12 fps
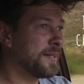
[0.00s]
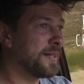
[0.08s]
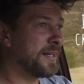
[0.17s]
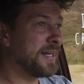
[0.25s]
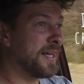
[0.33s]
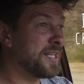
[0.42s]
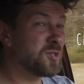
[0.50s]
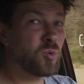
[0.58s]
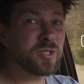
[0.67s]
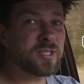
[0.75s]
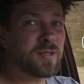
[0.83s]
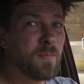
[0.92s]
as I
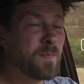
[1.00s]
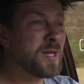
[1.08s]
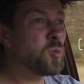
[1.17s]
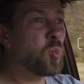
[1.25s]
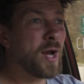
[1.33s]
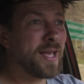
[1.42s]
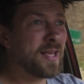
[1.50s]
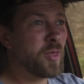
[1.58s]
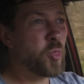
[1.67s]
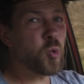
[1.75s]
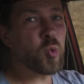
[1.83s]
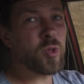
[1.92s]
was midway
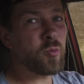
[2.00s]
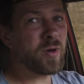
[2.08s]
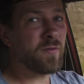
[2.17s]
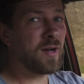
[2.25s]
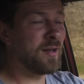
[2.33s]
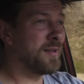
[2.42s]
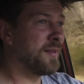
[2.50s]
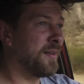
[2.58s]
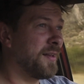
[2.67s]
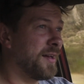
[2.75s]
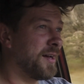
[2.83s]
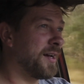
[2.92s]
through the river,
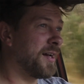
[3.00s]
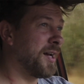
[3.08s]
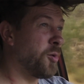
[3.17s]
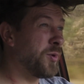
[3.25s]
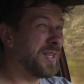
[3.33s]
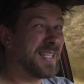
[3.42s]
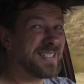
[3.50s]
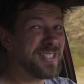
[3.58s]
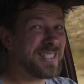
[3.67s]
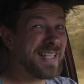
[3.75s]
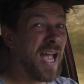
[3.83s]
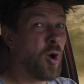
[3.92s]
I realized
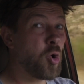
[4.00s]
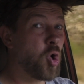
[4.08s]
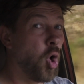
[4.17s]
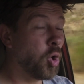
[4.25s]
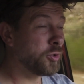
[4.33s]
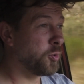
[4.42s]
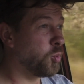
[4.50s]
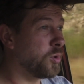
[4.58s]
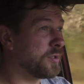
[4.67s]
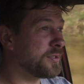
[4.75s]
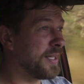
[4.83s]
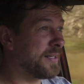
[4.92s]
just how cold it
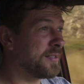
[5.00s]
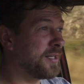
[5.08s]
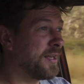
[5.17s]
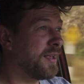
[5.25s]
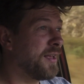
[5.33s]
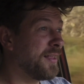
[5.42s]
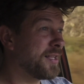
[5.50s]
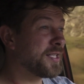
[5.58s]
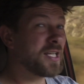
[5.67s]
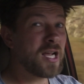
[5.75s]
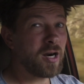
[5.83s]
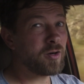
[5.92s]
was and that
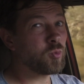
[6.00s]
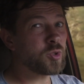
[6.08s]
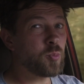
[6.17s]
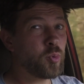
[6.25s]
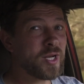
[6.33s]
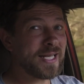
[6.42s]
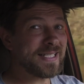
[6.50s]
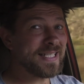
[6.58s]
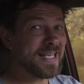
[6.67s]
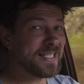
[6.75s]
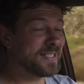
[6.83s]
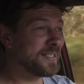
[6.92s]
the current was pretty
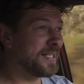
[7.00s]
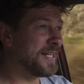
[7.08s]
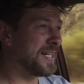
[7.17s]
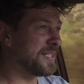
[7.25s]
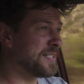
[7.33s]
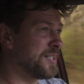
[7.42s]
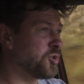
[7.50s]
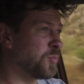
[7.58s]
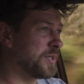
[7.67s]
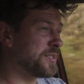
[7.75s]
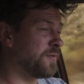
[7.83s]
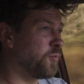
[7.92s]
decent. And then I said to
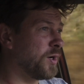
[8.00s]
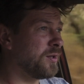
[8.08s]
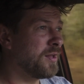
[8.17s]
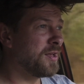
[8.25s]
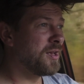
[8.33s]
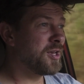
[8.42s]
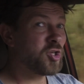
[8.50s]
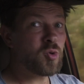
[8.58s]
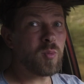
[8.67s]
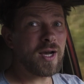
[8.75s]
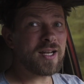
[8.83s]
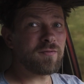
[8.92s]
myself, well,
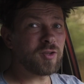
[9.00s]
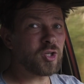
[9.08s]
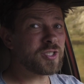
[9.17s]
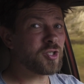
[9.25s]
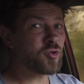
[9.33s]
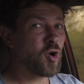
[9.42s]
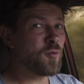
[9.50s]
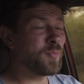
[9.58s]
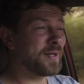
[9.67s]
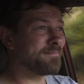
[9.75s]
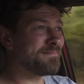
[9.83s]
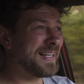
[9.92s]
you might have lost the drone,
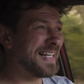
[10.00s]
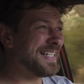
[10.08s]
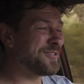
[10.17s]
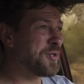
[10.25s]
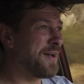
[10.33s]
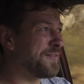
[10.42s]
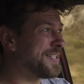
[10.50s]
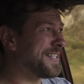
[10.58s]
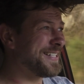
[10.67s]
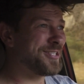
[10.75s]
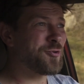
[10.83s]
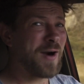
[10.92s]
but at least you
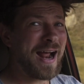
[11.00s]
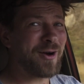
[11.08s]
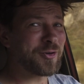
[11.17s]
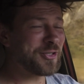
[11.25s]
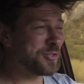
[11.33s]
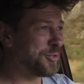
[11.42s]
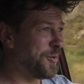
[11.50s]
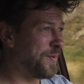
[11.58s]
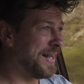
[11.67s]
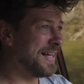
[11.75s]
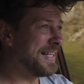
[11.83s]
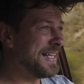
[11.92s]
haven't drowned. So
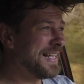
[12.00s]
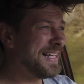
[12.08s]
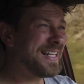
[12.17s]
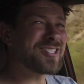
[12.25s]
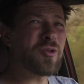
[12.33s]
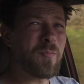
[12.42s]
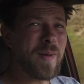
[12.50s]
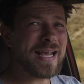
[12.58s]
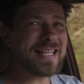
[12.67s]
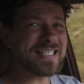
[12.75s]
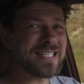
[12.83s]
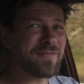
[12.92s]
let's not
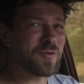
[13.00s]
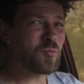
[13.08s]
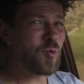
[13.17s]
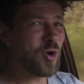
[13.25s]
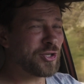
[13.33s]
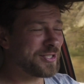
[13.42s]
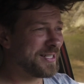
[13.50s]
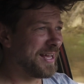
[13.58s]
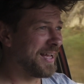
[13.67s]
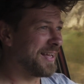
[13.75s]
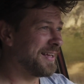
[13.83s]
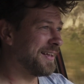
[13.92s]
make this an even worse
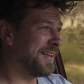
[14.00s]
day.